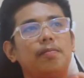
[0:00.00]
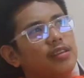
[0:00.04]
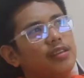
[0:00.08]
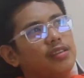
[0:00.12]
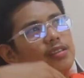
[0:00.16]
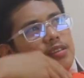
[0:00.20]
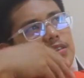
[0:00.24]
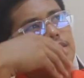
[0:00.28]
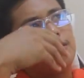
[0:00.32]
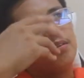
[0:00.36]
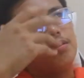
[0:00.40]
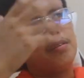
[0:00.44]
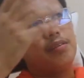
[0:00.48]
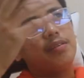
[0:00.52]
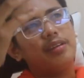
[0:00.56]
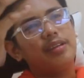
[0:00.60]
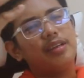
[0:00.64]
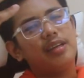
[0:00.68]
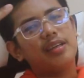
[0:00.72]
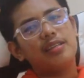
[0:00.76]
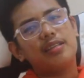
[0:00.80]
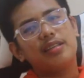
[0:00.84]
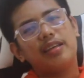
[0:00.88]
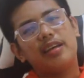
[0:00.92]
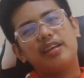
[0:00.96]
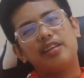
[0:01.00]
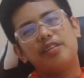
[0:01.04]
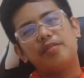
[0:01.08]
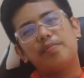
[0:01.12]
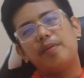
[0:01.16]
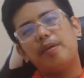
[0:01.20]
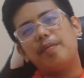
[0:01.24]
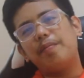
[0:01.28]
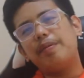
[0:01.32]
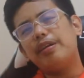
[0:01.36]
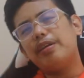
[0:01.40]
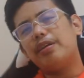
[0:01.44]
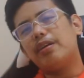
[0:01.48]
So yes guys,
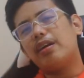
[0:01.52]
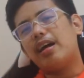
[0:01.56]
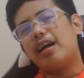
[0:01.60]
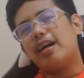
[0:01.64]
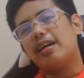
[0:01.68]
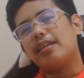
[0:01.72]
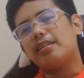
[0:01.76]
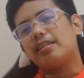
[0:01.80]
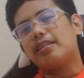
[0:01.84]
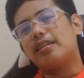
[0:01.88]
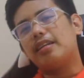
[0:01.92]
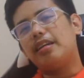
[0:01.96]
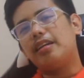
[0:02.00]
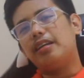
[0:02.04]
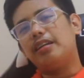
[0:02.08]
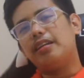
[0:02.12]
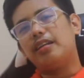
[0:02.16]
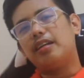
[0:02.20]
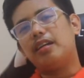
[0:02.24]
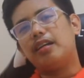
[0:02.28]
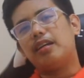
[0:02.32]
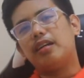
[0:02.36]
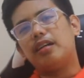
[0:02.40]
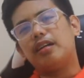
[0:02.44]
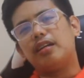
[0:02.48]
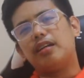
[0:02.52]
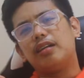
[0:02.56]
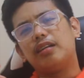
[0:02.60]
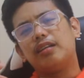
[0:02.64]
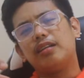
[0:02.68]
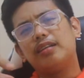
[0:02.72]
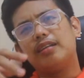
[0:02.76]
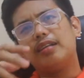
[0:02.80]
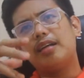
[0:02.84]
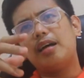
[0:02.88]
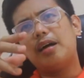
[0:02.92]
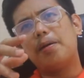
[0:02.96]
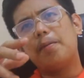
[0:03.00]
maybe you're asking
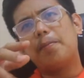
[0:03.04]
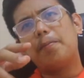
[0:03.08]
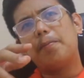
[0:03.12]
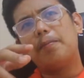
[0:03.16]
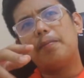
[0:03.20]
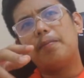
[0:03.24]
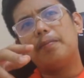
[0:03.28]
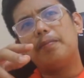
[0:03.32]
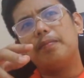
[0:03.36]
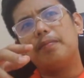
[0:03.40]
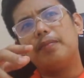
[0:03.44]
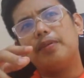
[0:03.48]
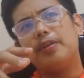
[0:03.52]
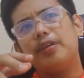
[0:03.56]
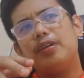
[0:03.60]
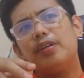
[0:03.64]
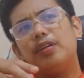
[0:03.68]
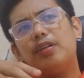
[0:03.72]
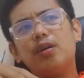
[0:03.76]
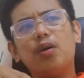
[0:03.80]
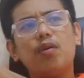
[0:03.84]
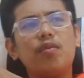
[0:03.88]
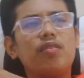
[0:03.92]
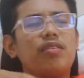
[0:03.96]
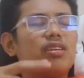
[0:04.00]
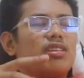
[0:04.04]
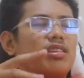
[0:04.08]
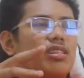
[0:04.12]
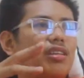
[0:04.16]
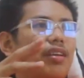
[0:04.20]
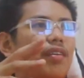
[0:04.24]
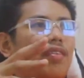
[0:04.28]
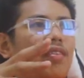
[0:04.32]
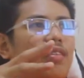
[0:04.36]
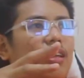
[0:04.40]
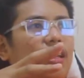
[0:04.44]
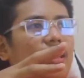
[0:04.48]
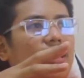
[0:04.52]
na, Gab, you know this
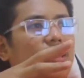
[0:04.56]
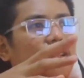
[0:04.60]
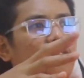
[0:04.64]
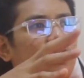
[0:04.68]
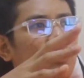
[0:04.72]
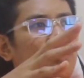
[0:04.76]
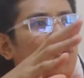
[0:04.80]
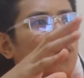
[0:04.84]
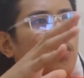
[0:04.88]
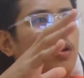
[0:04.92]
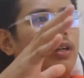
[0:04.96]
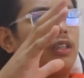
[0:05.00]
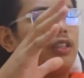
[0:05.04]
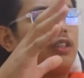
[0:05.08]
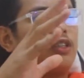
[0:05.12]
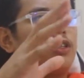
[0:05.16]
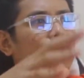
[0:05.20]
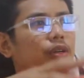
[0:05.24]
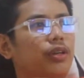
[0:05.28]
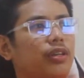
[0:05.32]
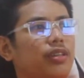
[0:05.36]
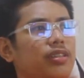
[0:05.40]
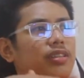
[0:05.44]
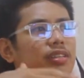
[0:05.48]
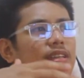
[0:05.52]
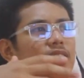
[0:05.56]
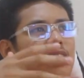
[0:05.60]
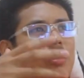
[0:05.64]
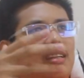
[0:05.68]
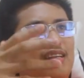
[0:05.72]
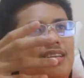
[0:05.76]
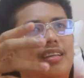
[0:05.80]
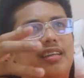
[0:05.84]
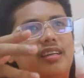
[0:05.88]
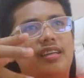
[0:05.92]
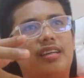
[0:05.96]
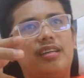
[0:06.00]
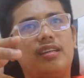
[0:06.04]
thing, you know what short
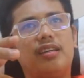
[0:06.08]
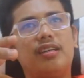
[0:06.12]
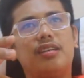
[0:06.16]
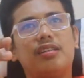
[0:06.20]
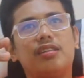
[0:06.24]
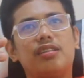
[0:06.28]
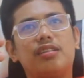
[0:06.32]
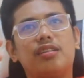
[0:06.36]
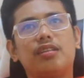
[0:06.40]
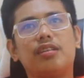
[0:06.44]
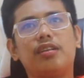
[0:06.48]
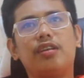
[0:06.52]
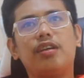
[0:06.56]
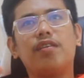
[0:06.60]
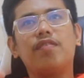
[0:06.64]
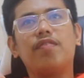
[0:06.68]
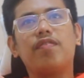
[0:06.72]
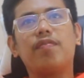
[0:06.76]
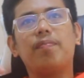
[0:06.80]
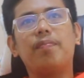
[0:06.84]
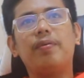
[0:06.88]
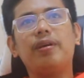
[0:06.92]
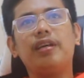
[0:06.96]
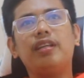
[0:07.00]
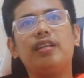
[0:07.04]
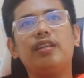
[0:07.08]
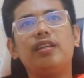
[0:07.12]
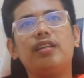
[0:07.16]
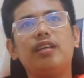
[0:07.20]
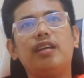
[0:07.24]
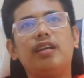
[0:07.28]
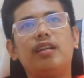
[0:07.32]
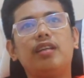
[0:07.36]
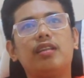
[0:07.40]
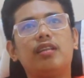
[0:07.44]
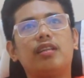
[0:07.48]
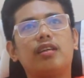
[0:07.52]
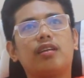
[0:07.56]
selling is. You've been
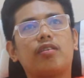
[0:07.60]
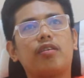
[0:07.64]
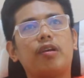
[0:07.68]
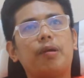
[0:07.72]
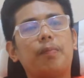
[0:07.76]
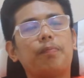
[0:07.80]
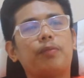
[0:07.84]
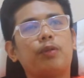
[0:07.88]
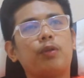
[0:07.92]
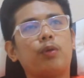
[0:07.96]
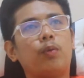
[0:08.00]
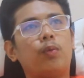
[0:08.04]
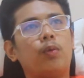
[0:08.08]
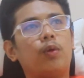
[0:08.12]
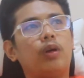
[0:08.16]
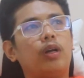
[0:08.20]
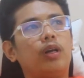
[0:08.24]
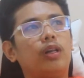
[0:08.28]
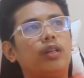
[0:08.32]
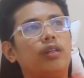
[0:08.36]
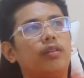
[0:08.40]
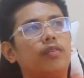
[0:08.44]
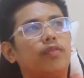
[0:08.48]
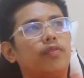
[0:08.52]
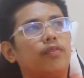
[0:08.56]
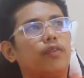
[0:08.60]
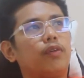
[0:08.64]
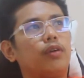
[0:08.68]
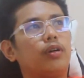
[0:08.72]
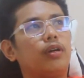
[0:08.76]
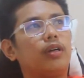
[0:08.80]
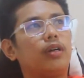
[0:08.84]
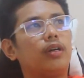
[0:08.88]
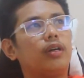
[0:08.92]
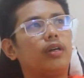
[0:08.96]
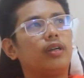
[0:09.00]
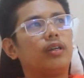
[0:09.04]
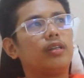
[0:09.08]
in the crypto world
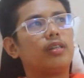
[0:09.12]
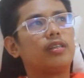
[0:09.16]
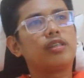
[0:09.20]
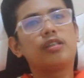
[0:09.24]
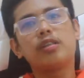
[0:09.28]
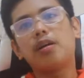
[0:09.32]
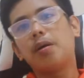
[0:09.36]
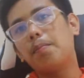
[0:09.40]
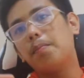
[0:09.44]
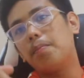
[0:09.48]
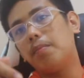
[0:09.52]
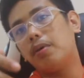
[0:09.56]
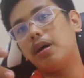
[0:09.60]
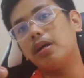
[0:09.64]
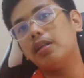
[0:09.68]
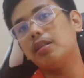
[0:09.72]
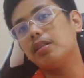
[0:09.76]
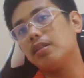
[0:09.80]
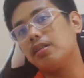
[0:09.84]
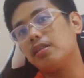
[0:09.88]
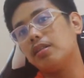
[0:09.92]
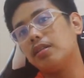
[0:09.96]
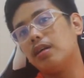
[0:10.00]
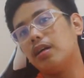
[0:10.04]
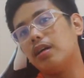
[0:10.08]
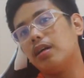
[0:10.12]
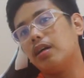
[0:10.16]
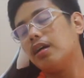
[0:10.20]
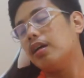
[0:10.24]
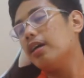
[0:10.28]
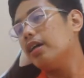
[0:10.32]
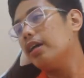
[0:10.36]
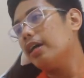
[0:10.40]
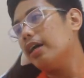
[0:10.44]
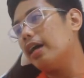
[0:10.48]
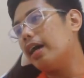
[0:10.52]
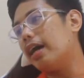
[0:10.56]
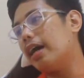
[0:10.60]
for some months na,
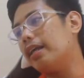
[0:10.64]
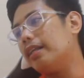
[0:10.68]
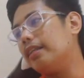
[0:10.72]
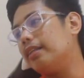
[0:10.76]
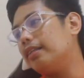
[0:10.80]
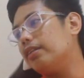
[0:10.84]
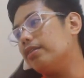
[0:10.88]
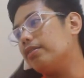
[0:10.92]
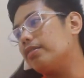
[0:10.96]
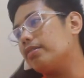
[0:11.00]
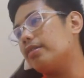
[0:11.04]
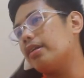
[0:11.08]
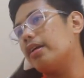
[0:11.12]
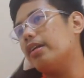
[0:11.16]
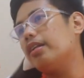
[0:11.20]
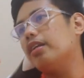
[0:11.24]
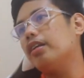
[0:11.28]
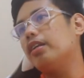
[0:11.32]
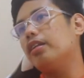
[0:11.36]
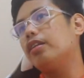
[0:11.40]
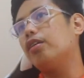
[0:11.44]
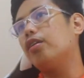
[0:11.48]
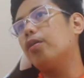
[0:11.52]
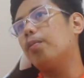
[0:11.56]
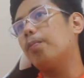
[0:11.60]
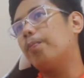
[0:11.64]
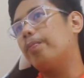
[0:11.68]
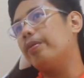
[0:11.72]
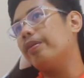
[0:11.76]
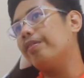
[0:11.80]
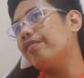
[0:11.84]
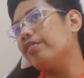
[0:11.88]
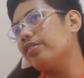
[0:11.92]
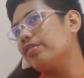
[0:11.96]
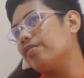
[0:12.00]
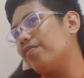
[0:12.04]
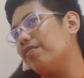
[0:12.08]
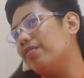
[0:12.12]
and you said in your
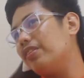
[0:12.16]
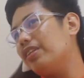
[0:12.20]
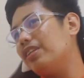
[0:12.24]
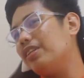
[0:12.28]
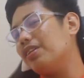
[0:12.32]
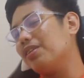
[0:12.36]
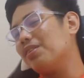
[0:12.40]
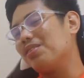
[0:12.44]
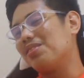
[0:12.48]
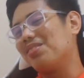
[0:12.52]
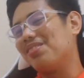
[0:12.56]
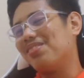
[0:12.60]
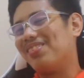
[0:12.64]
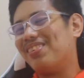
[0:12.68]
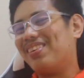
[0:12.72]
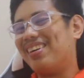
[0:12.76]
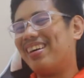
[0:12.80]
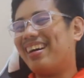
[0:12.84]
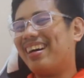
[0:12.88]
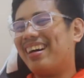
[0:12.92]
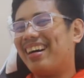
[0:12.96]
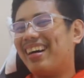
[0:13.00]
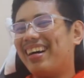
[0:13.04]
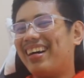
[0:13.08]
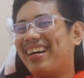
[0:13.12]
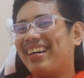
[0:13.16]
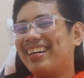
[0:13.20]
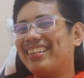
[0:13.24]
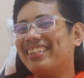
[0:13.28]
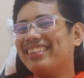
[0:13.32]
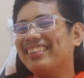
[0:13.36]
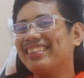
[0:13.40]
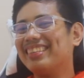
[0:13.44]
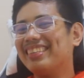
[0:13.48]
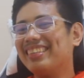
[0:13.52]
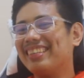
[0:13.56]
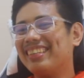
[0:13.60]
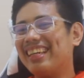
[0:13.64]
previous videos,
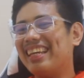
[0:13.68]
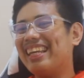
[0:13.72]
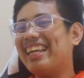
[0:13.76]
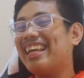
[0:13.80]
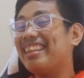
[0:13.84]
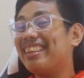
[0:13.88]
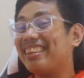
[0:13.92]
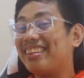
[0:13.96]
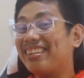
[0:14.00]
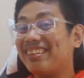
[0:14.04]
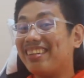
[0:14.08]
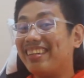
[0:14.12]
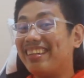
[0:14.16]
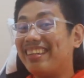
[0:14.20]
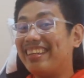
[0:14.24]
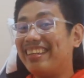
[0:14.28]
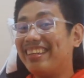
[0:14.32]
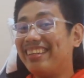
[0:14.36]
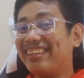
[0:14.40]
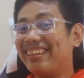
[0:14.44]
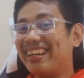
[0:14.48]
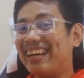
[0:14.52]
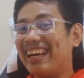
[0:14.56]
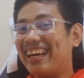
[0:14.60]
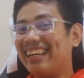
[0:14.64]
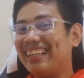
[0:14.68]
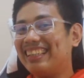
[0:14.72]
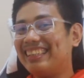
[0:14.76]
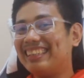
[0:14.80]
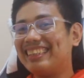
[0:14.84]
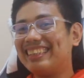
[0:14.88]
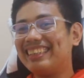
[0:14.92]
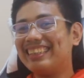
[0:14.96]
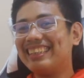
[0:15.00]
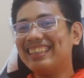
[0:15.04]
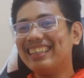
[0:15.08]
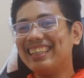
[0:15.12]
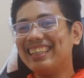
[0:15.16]
wow, gilanto yun yun guys.